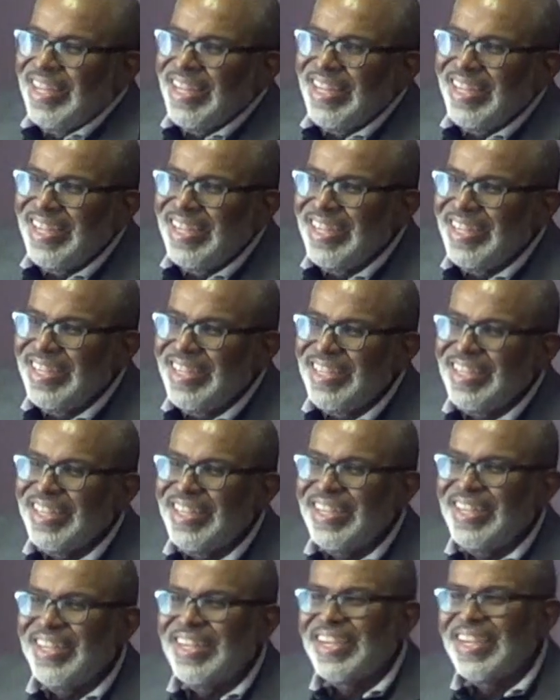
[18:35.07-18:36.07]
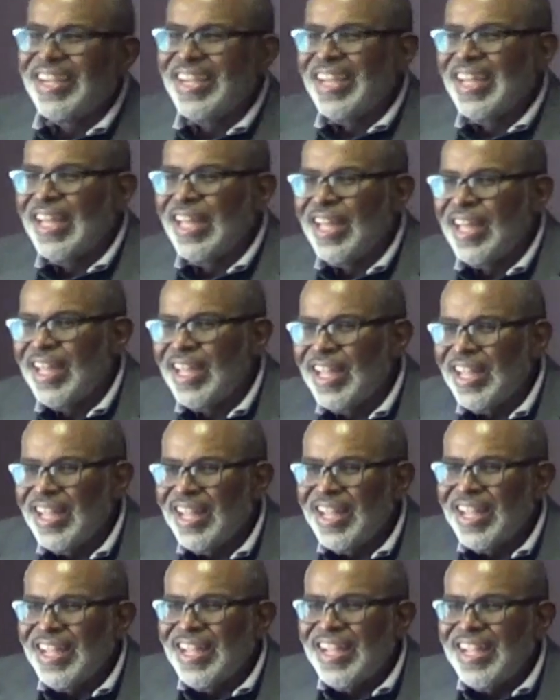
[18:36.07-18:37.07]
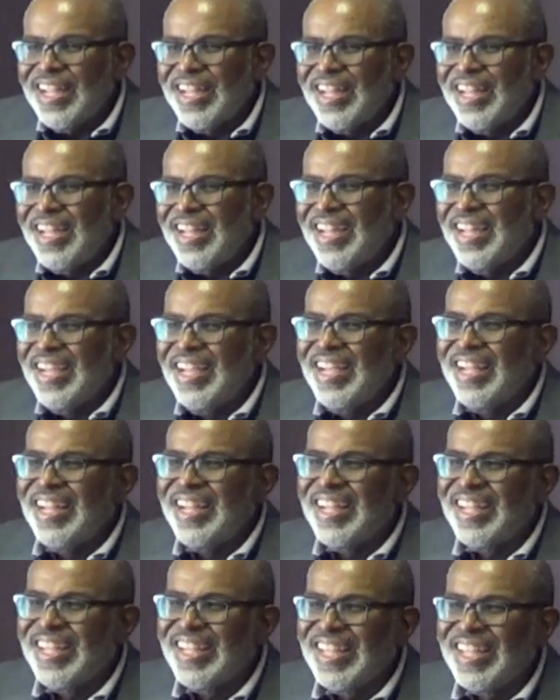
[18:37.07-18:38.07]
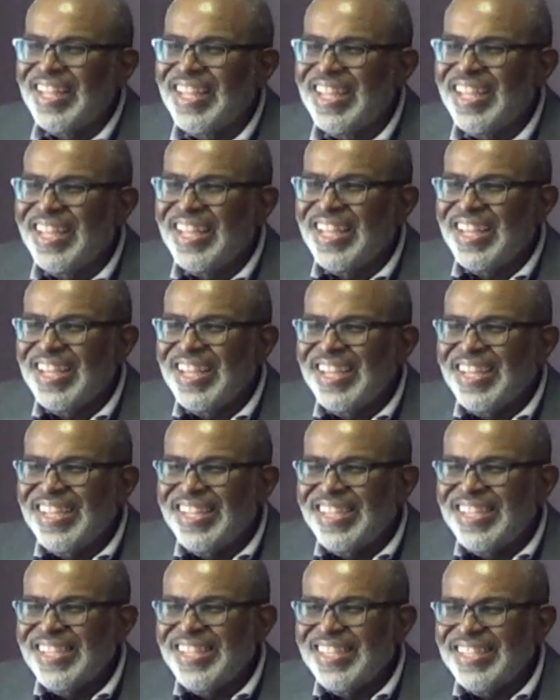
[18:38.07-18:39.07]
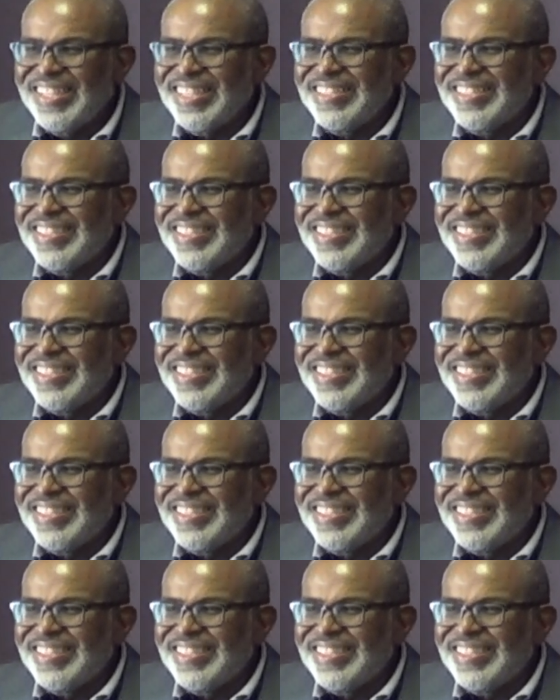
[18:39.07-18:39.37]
inner, like Peter, James. Every day they were with him. So